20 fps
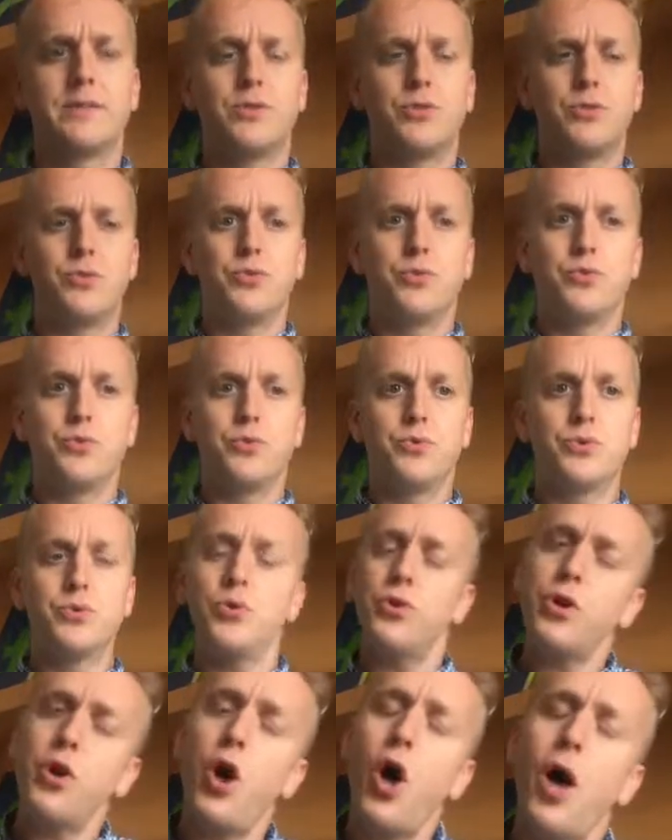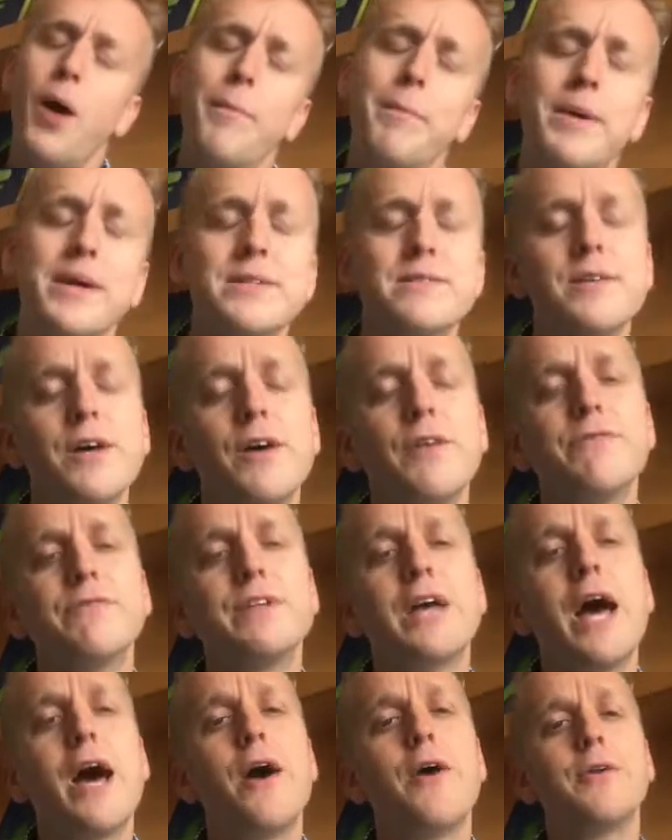to sort of calm myself
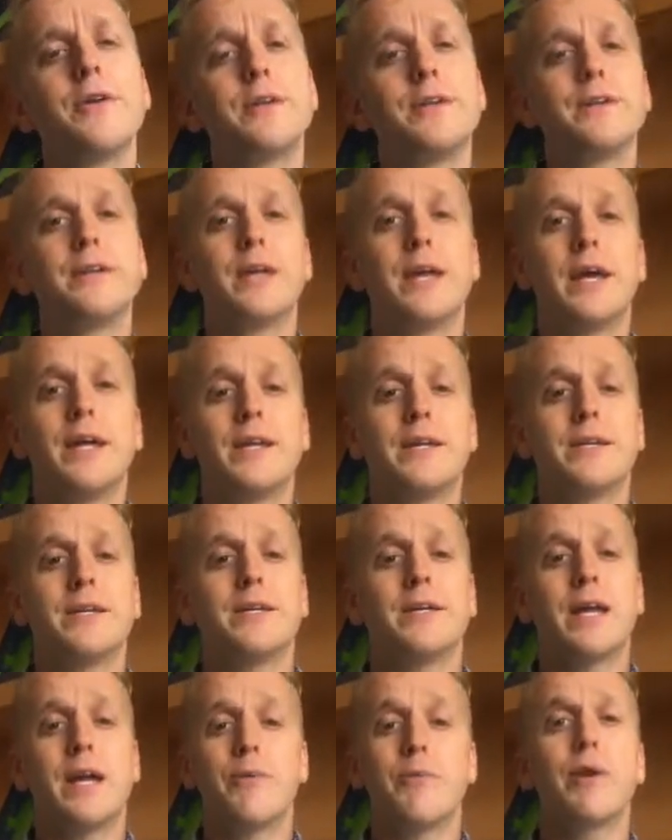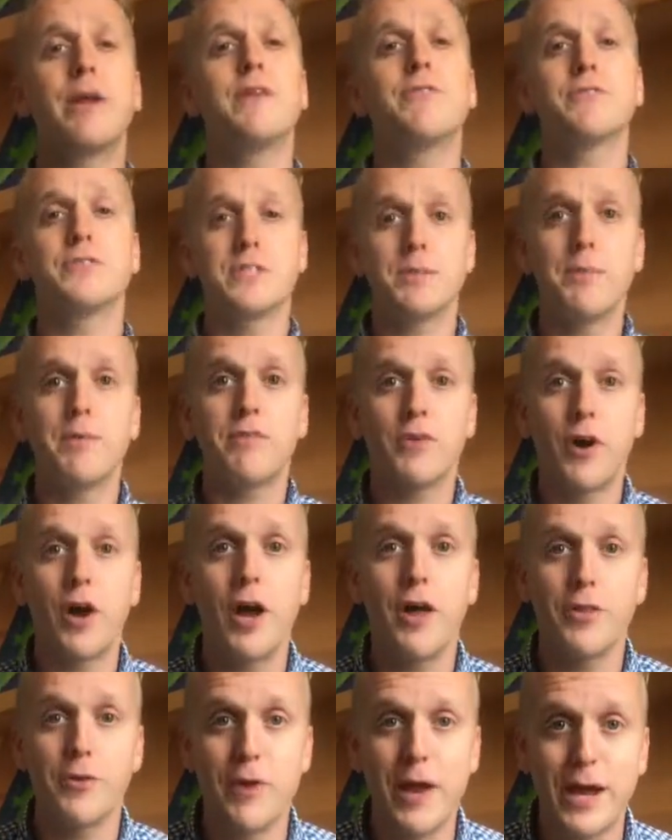down and get ready for some of our
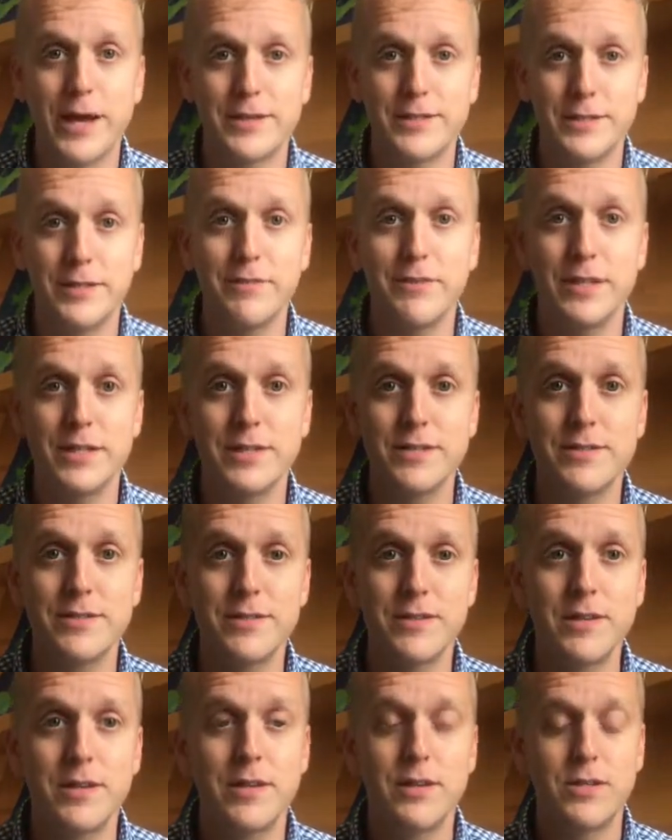other activities.